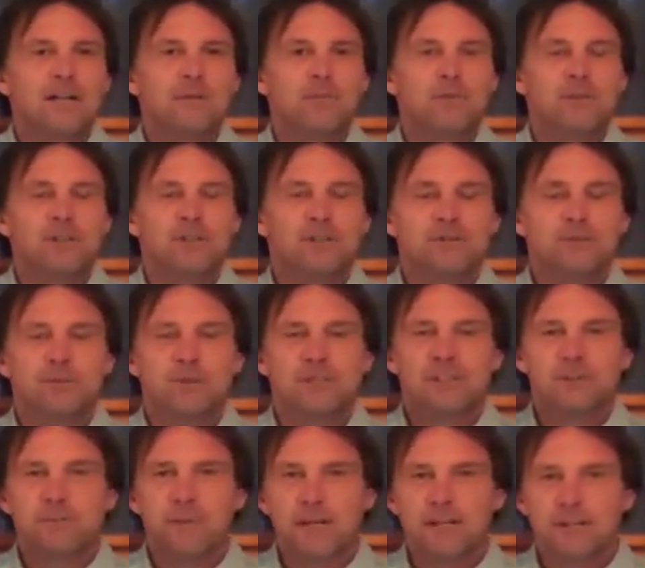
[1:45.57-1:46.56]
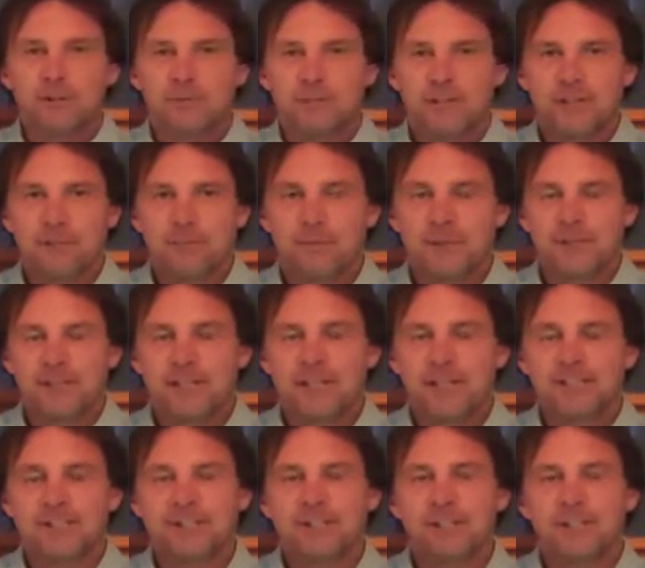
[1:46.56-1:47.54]
whether it's with spinal
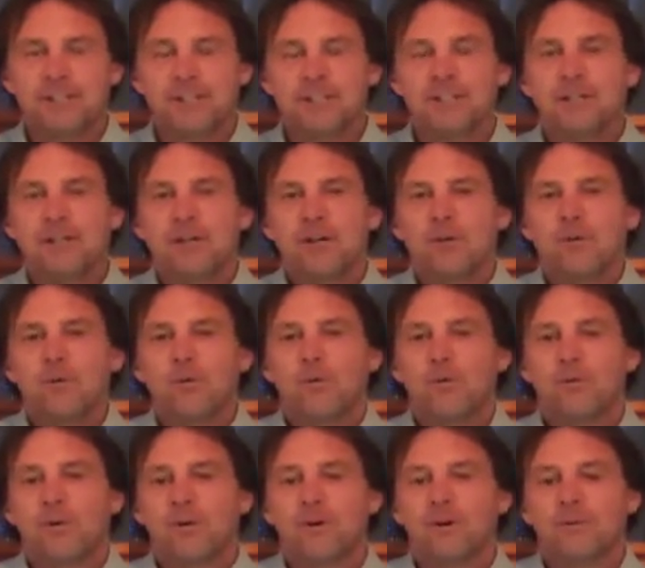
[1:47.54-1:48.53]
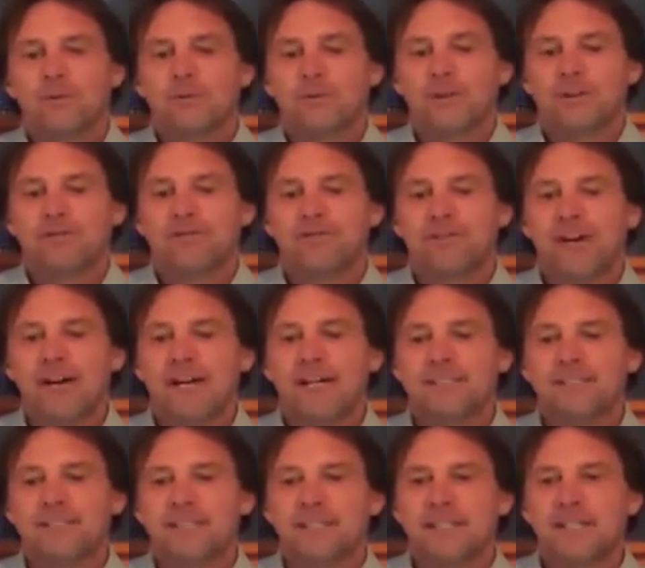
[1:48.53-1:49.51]
manipulation or with
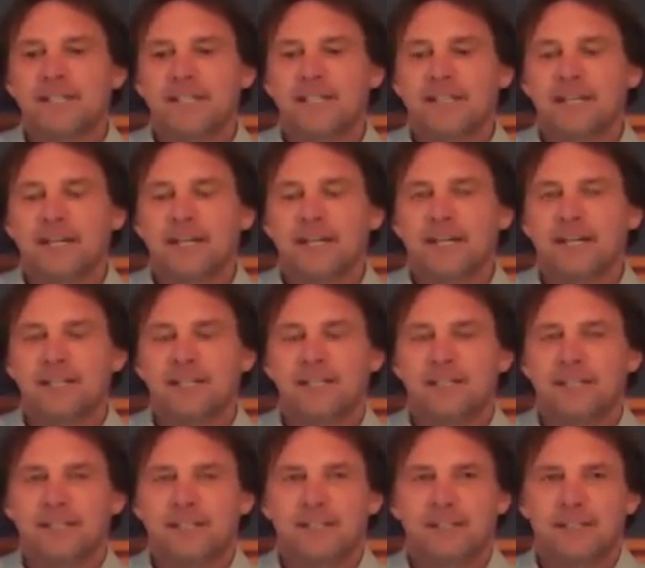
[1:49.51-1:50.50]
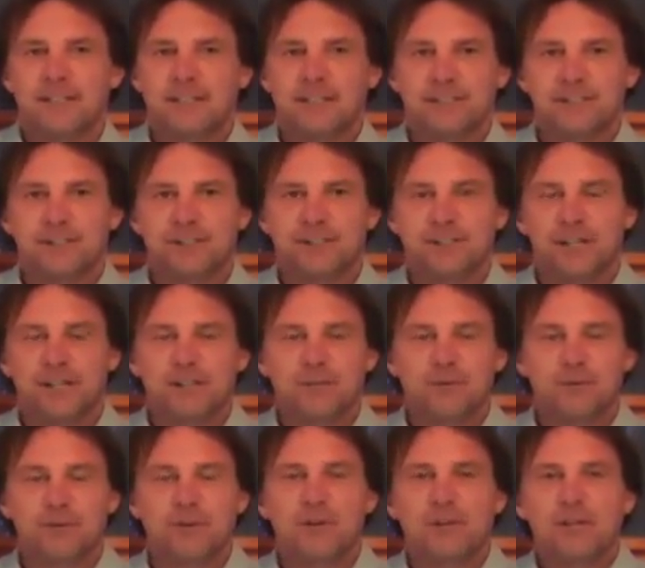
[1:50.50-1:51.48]
fasting and healing in
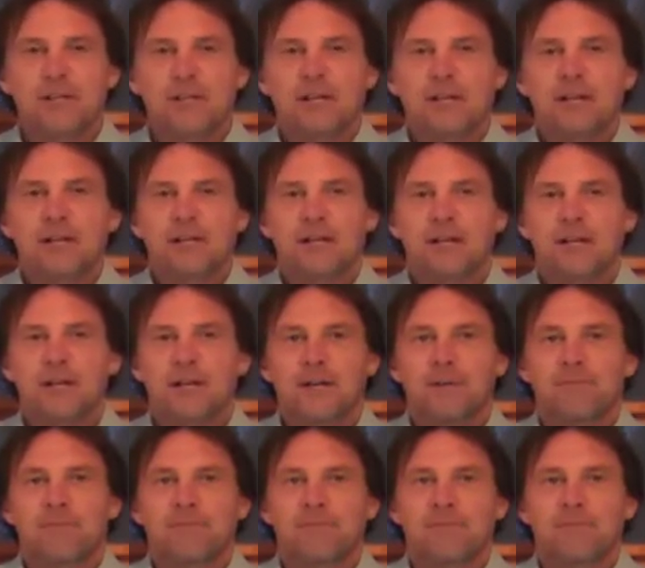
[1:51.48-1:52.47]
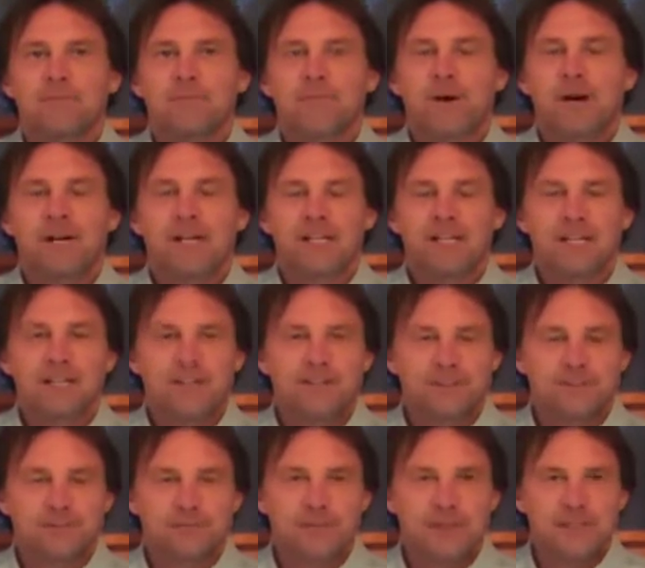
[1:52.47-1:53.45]
general. Body
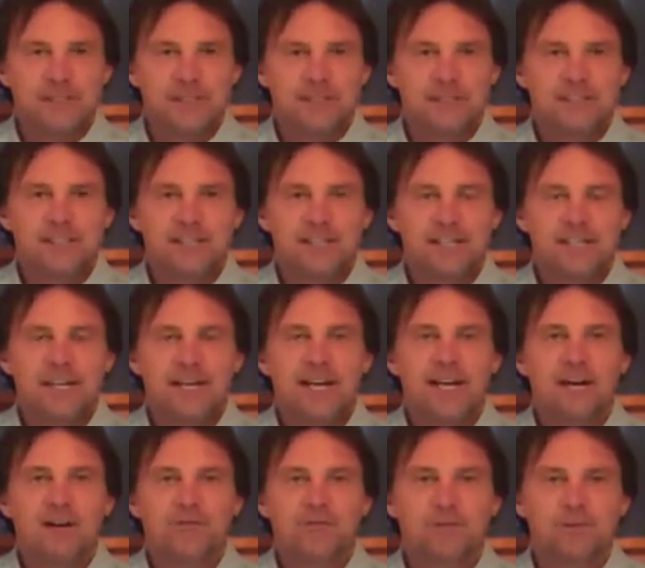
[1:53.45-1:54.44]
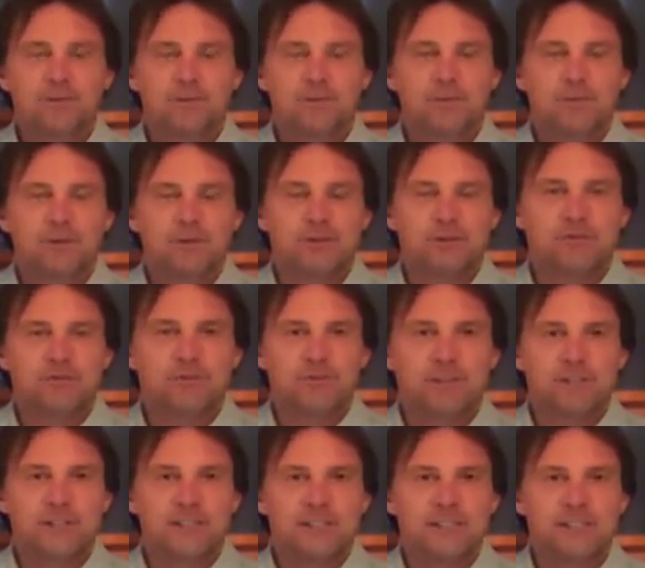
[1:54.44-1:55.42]
heals from the inside out, from the most
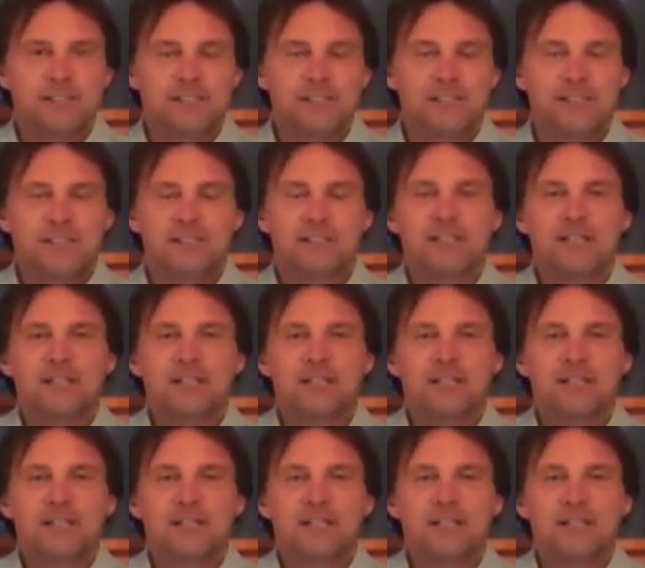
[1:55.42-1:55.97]
recent